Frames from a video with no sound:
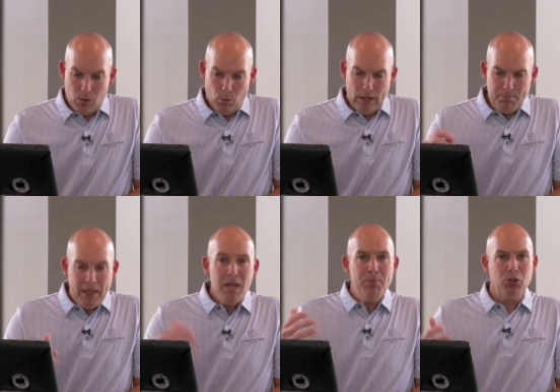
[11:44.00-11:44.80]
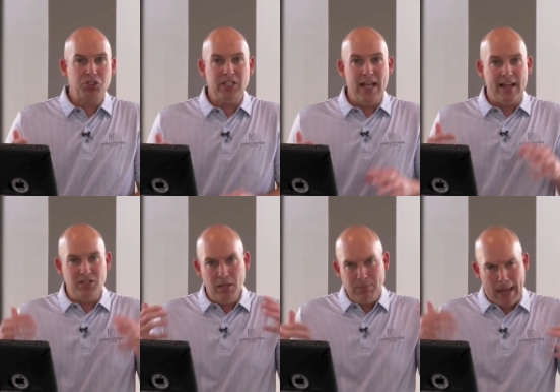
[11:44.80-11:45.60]
When people say,
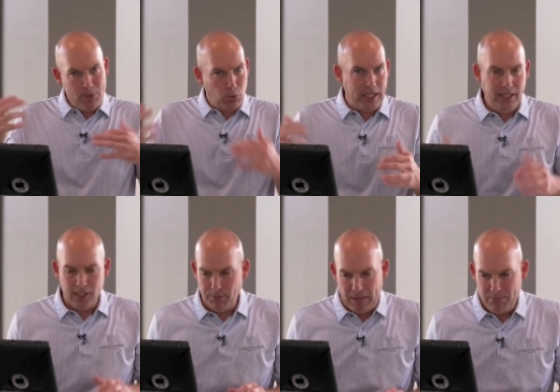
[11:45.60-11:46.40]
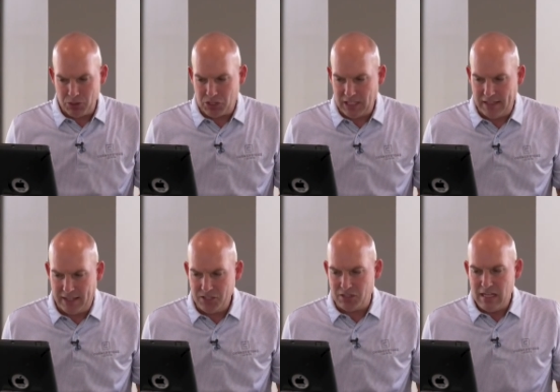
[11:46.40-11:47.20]
and sometimes we hear people say
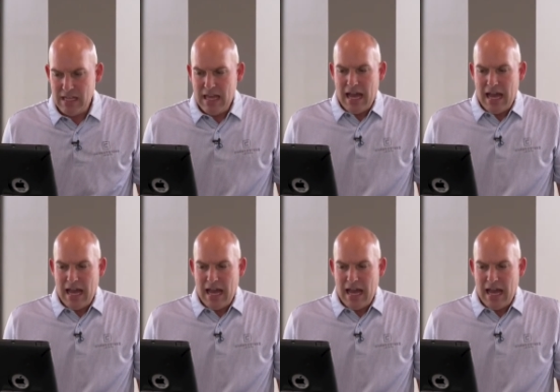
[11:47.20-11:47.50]
this,